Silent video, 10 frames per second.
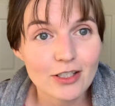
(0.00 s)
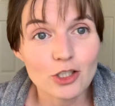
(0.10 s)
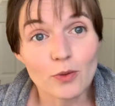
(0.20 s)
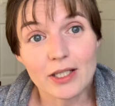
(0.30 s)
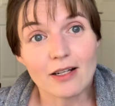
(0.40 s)

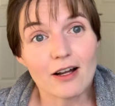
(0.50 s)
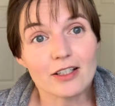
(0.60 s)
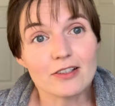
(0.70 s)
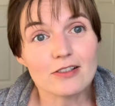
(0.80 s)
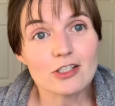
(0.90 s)
$20,
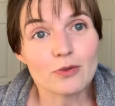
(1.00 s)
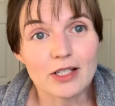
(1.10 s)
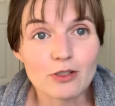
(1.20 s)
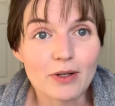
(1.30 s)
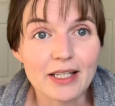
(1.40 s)

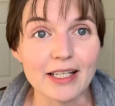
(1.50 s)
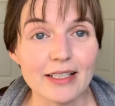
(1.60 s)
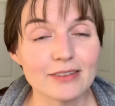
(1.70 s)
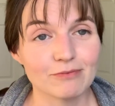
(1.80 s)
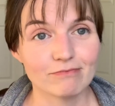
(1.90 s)
2020
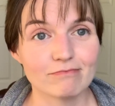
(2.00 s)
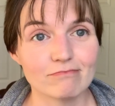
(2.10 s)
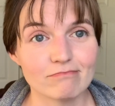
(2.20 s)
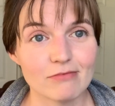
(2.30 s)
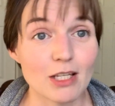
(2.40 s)

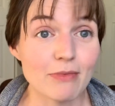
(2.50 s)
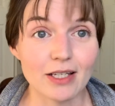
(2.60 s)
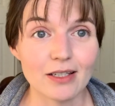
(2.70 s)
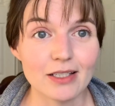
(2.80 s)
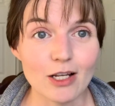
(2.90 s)
seemed like
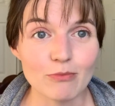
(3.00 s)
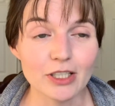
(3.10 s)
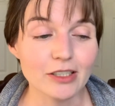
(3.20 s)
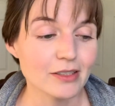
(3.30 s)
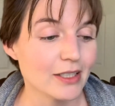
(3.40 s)
a good
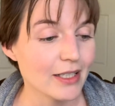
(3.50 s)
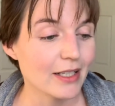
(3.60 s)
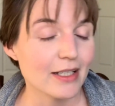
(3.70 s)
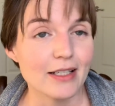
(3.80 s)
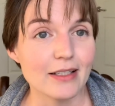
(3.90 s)
number,
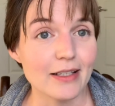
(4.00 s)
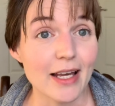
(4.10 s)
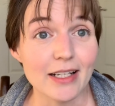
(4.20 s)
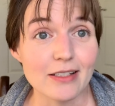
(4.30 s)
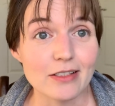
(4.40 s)

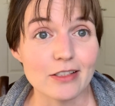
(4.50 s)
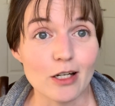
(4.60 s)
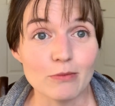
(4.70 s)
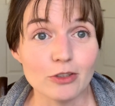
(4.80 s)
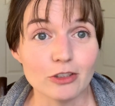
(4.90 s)
and it
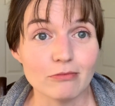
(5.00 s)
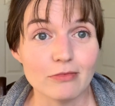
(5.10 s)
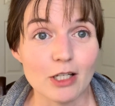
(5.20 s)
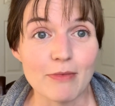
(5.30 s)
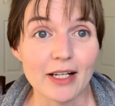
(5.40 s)
doubled
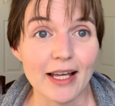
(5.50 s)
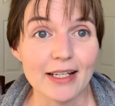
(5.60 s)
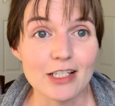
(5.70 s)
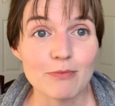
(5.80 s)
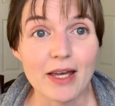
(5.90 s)
the amount I had
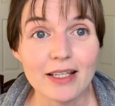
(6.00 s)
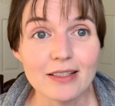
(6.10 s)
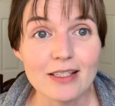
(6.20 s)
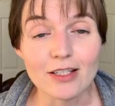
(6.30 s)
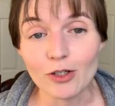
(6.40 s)
to
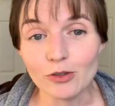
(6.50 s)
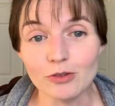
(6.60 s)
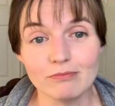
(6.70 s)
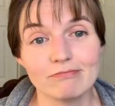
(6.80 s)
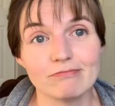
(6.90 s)
spend,
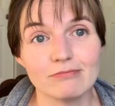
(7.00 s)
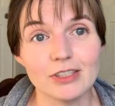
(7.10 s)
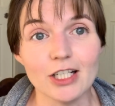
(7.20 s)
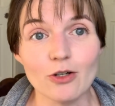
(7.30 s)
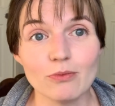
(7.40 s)
so, you
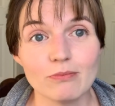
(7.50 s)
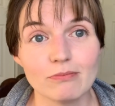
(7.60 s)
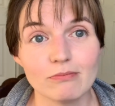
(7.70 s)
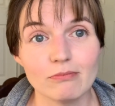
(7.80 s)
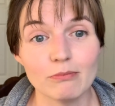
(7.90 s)
know,
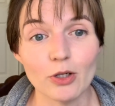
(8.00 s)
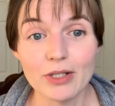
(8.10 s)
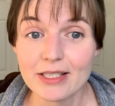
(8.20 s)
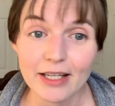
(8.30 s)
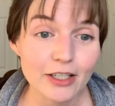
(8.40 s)

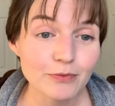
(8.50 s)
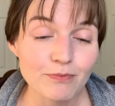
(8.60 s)
bonus there.